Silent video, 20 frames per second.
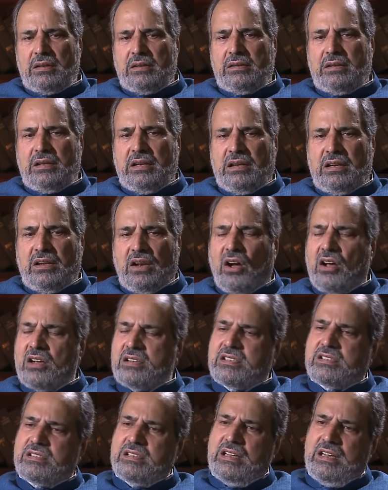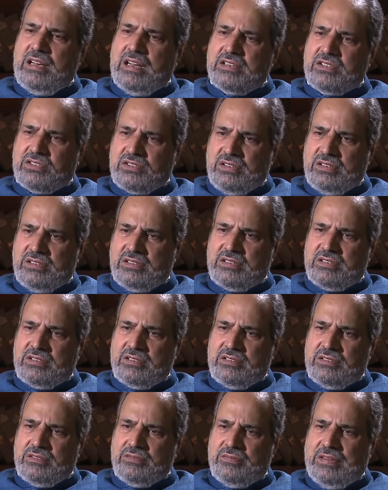The last elections,
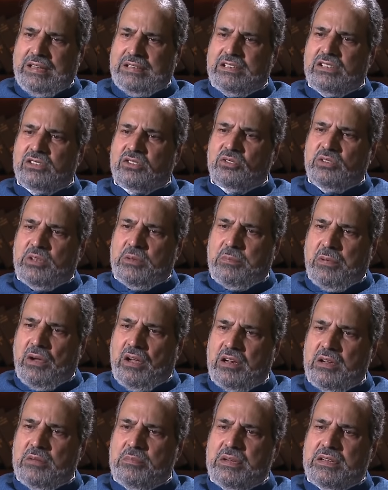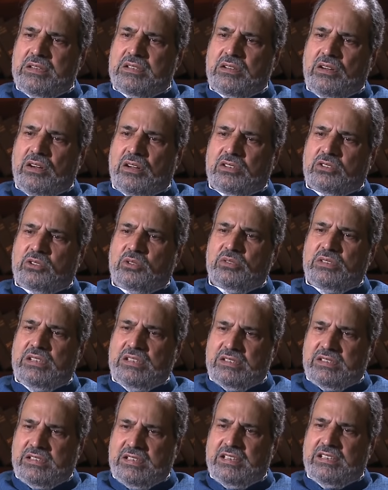whether to the parliament or to
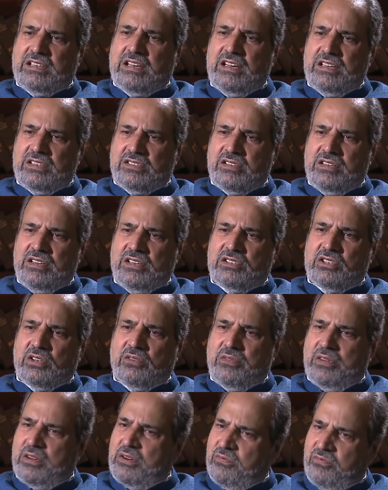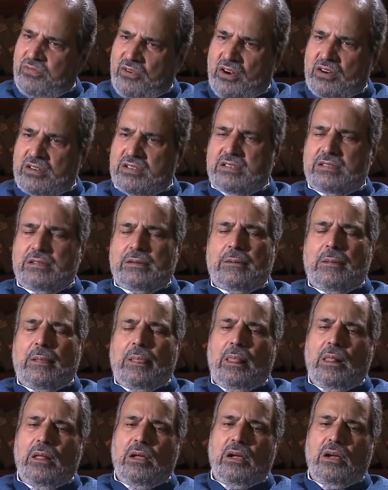the state legislature, were fought
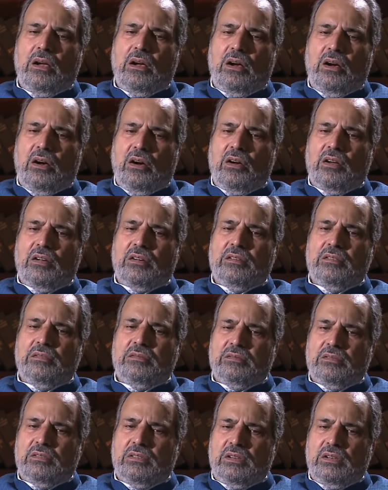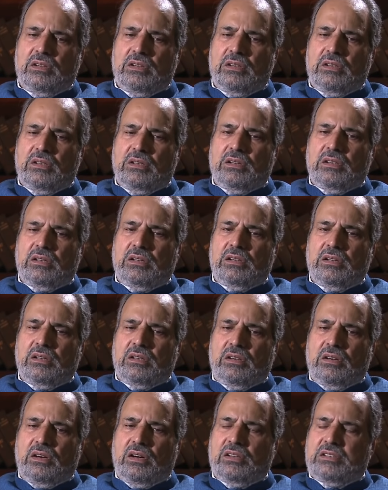on
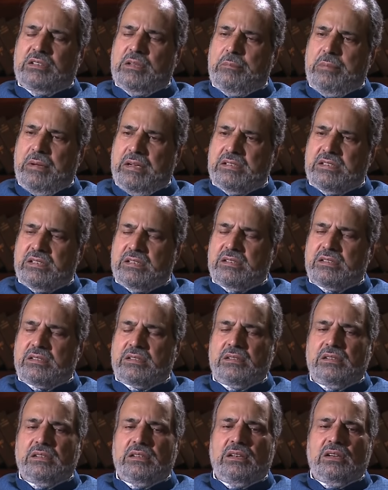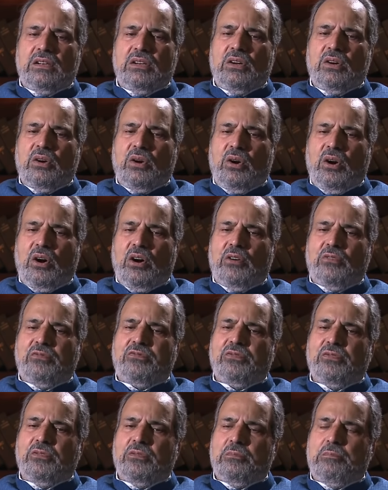on the basis
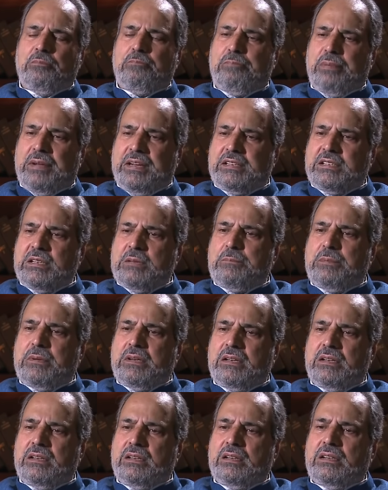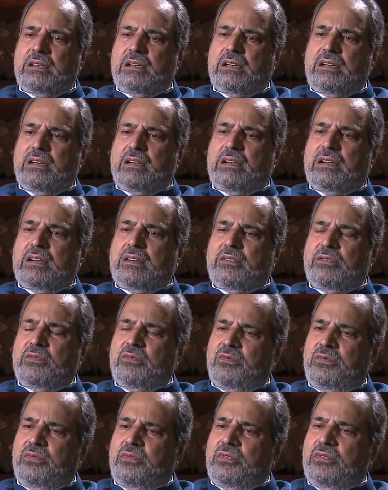of PDP
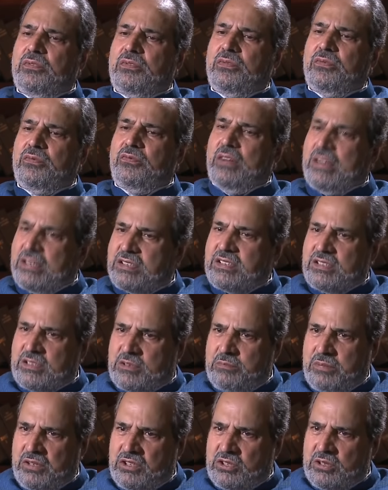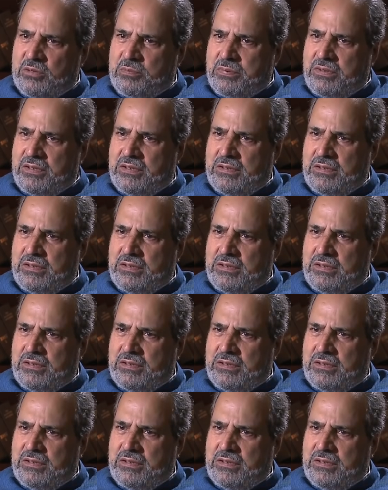versus BJP.